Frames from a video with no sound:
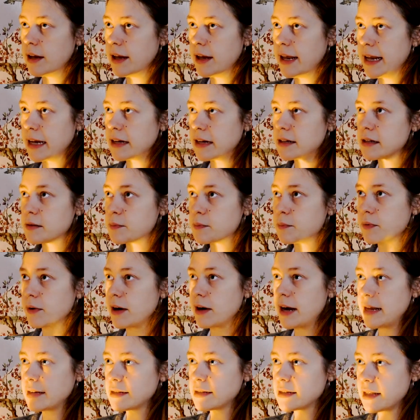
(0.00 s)

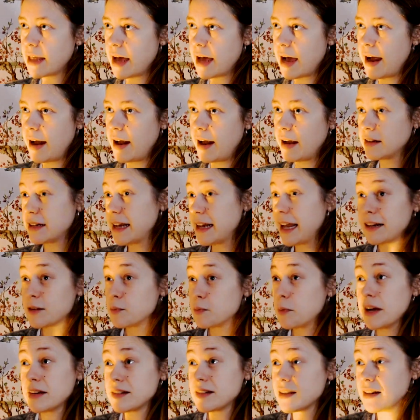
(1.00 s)
express
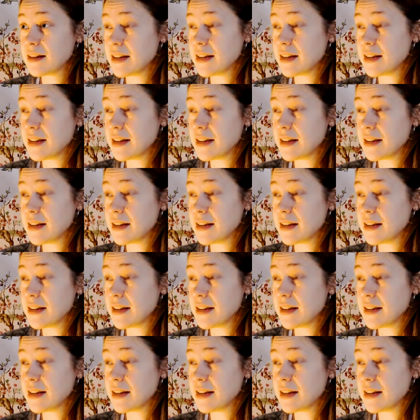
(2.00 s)
the